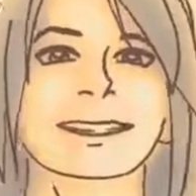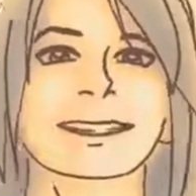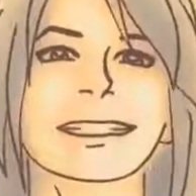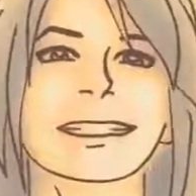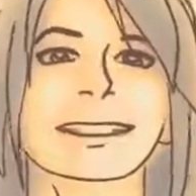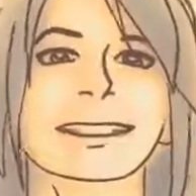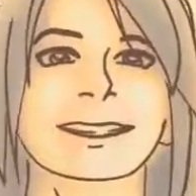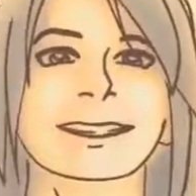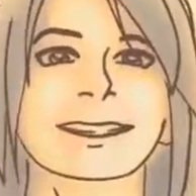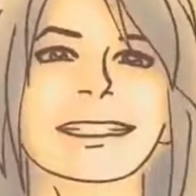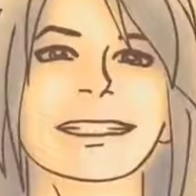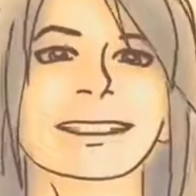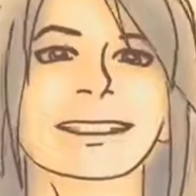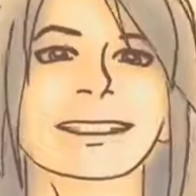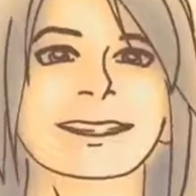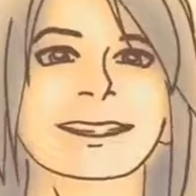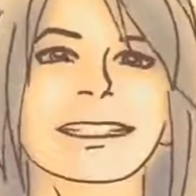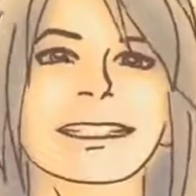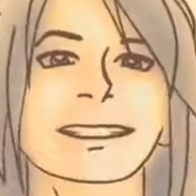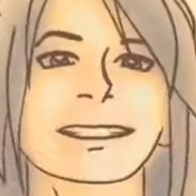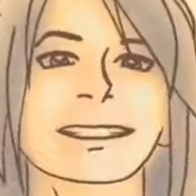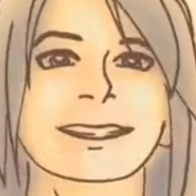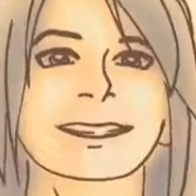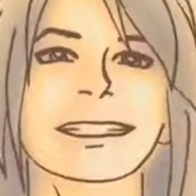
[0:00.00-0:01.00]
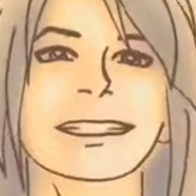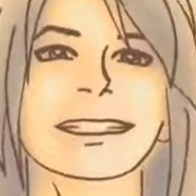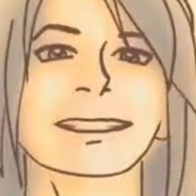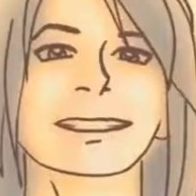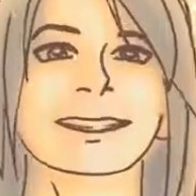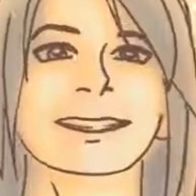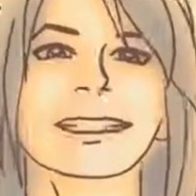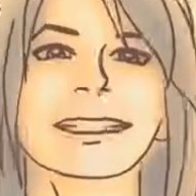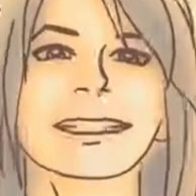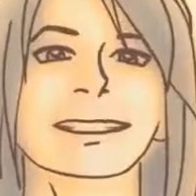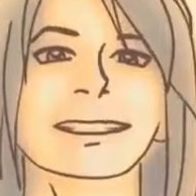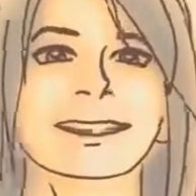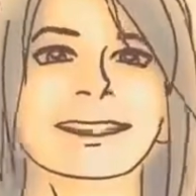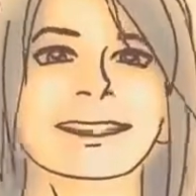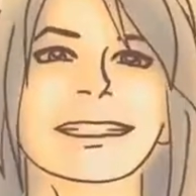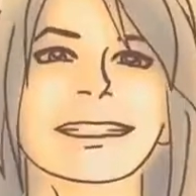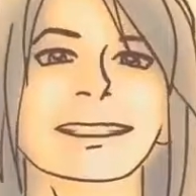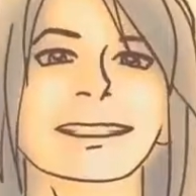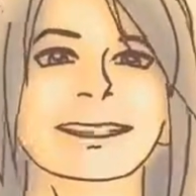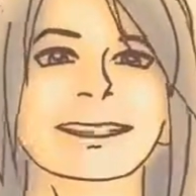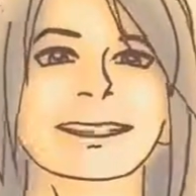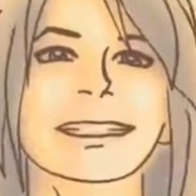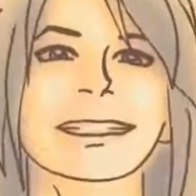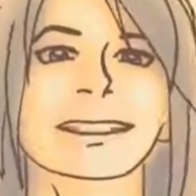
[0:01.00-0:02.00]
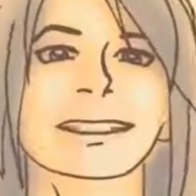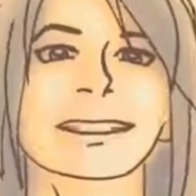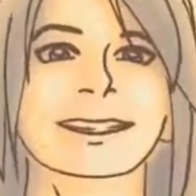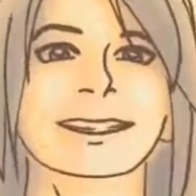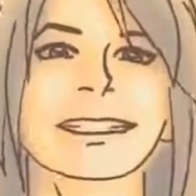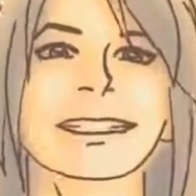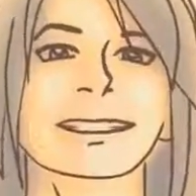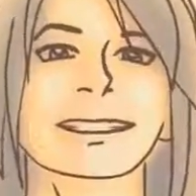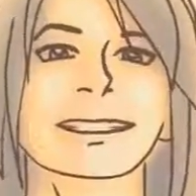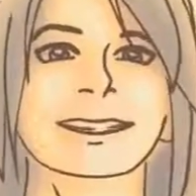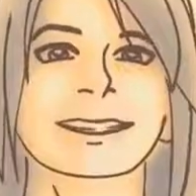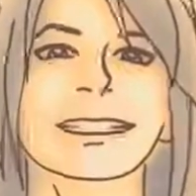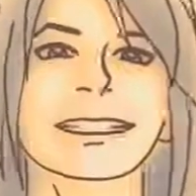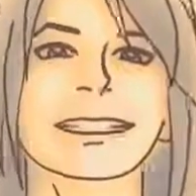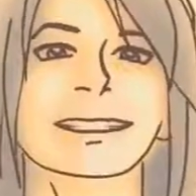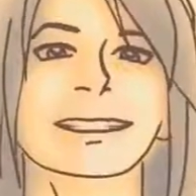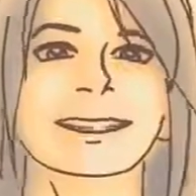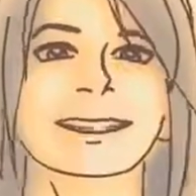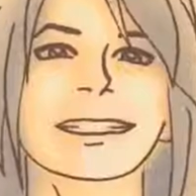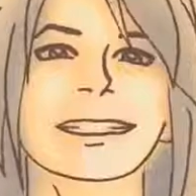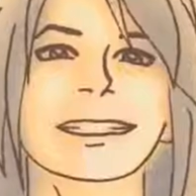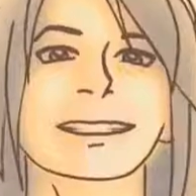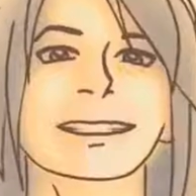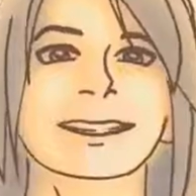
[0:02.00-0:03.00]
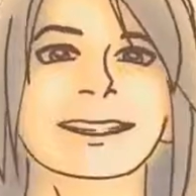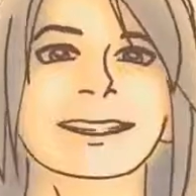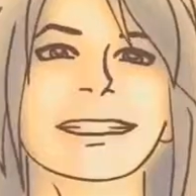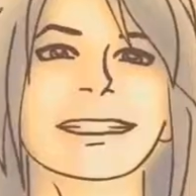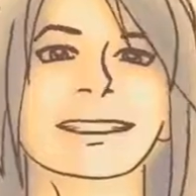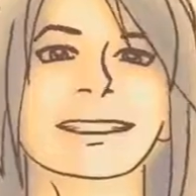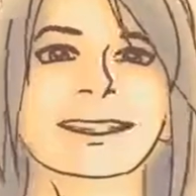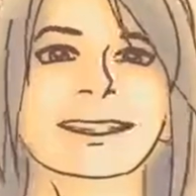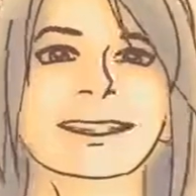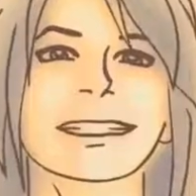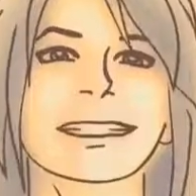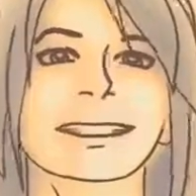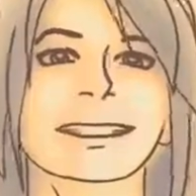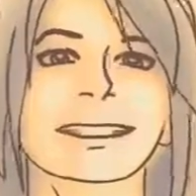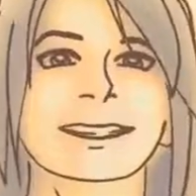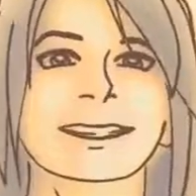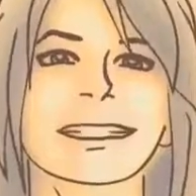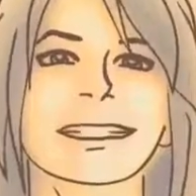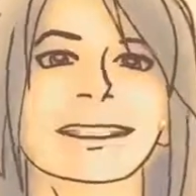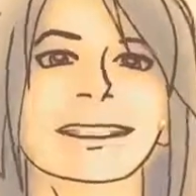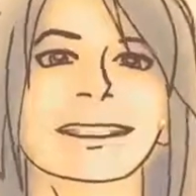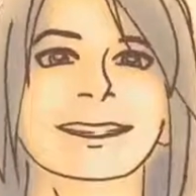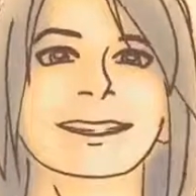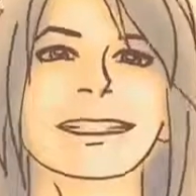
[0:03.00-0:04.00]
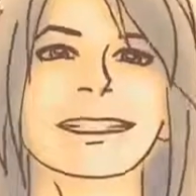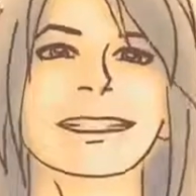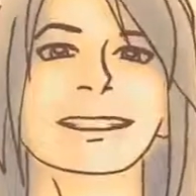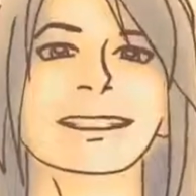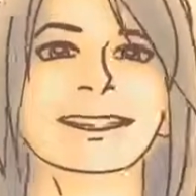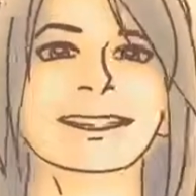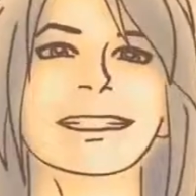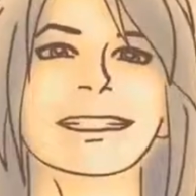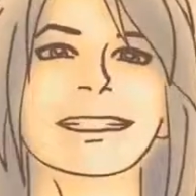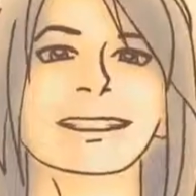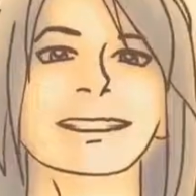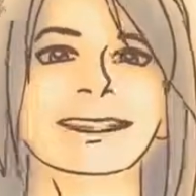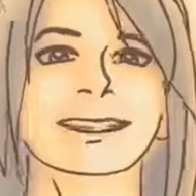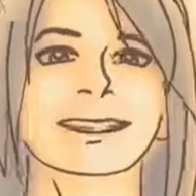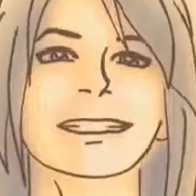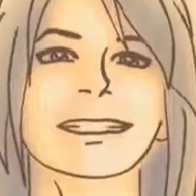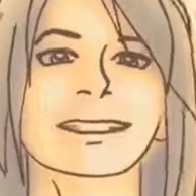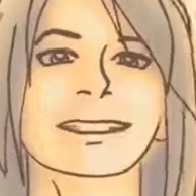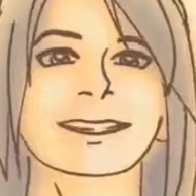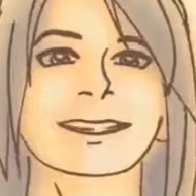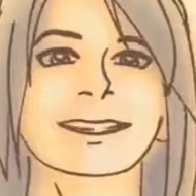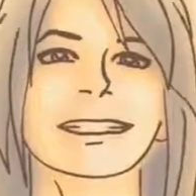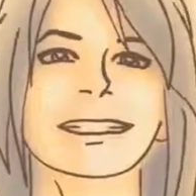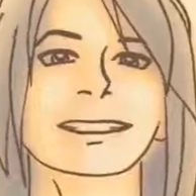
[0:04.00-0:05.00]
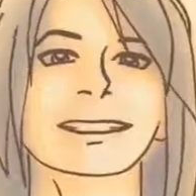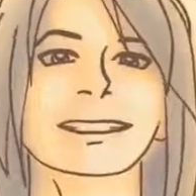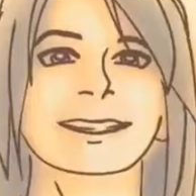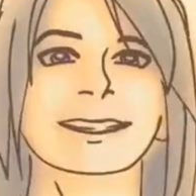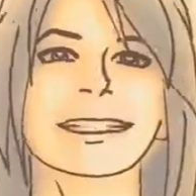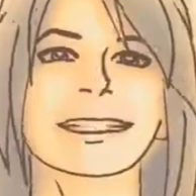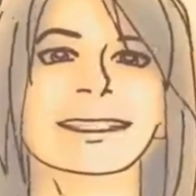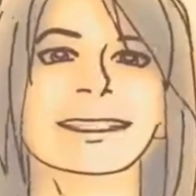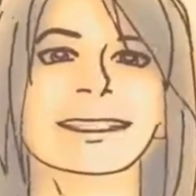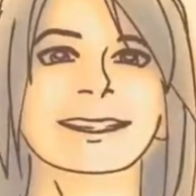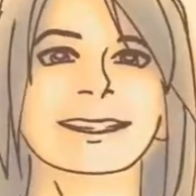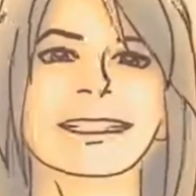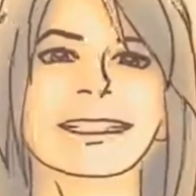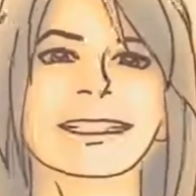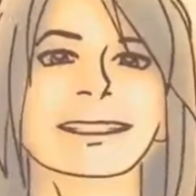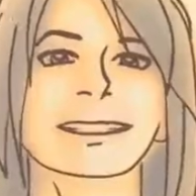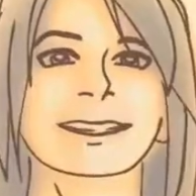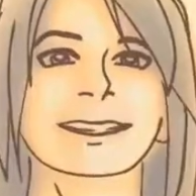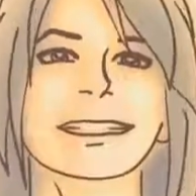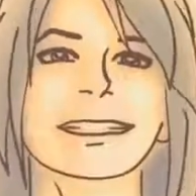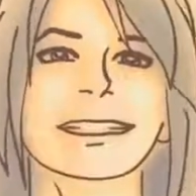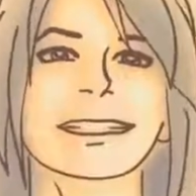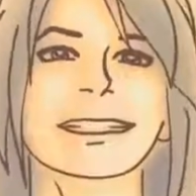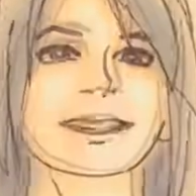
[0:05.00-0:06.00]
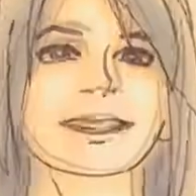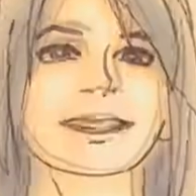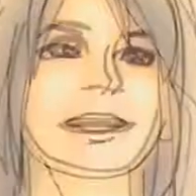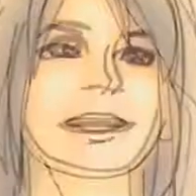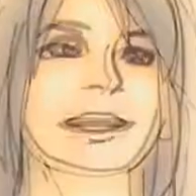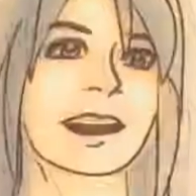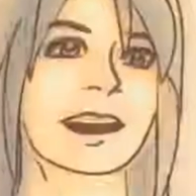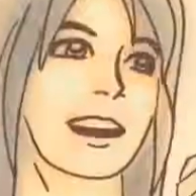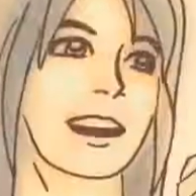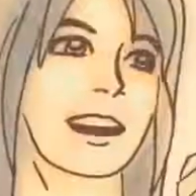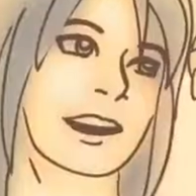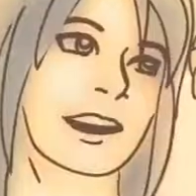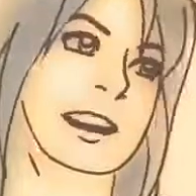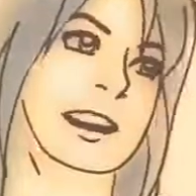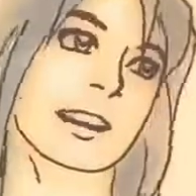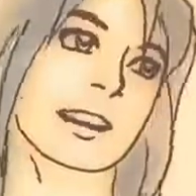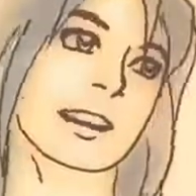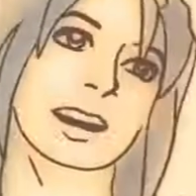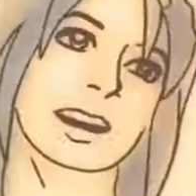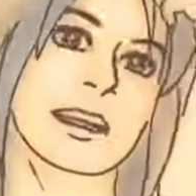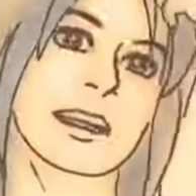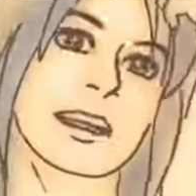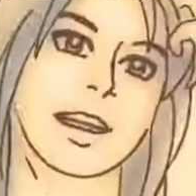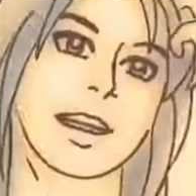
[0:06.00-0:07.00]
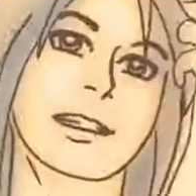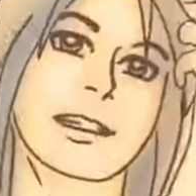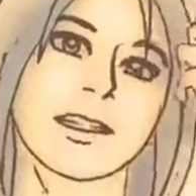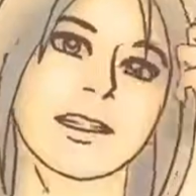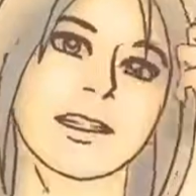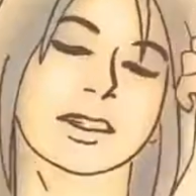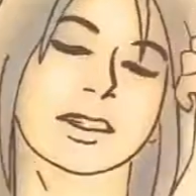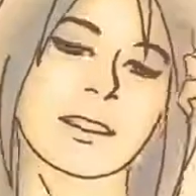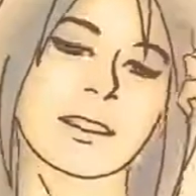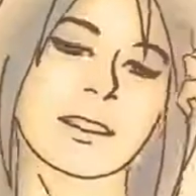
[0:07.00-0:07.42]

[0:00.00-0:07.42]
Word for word: or if I'm talking to them, like some dumb nickname, you know. Yeah. I'm sure he'll get a kick out of being confused for my dad. Uh, she was oddly pleased.